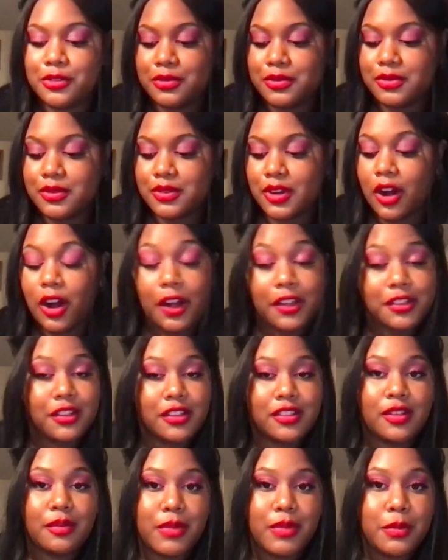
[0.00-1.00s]
causing
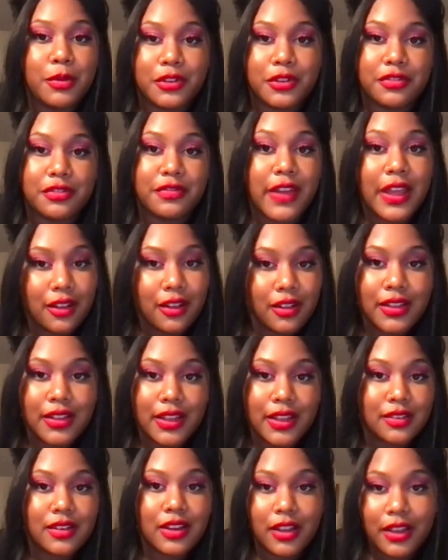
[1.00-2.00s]
some people to fail,
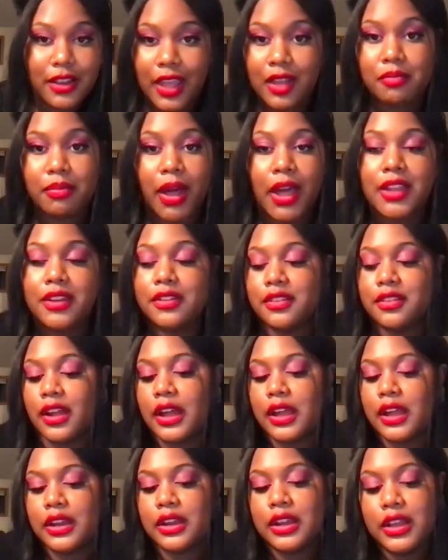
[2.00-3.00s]
and again by
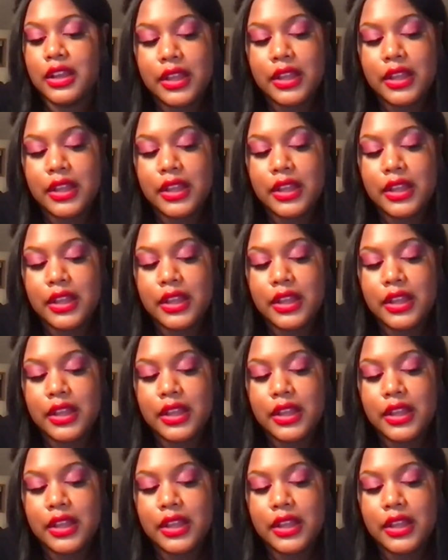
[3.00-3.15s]
design.